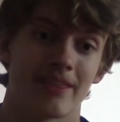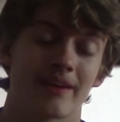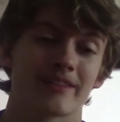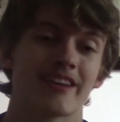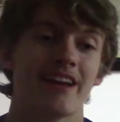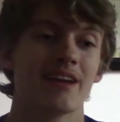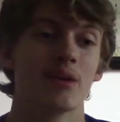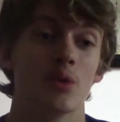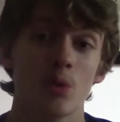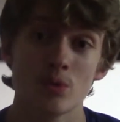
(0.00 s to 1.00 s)
they're
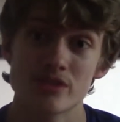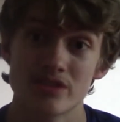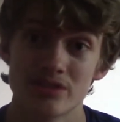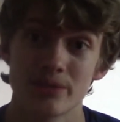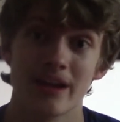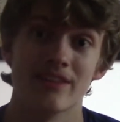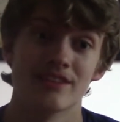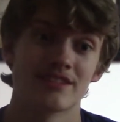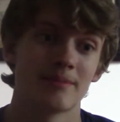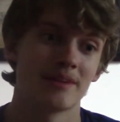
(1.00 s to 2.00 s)
saying Googe Street, and
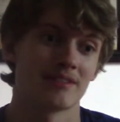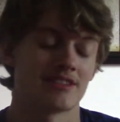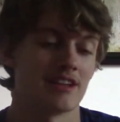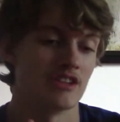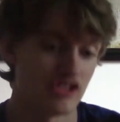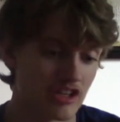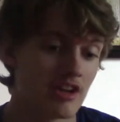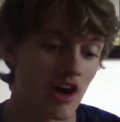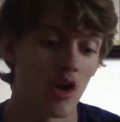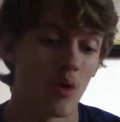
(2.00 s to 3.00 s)
the subtitles say
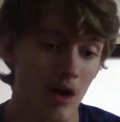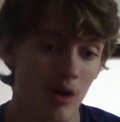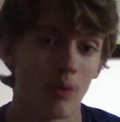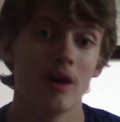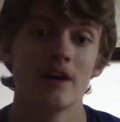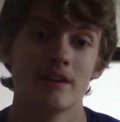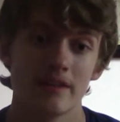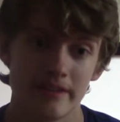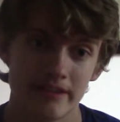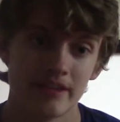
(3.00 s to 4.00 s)

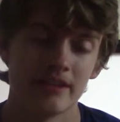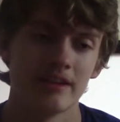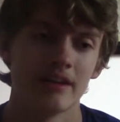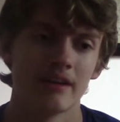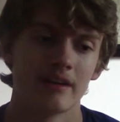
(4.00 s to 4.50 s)
G-O-O-D...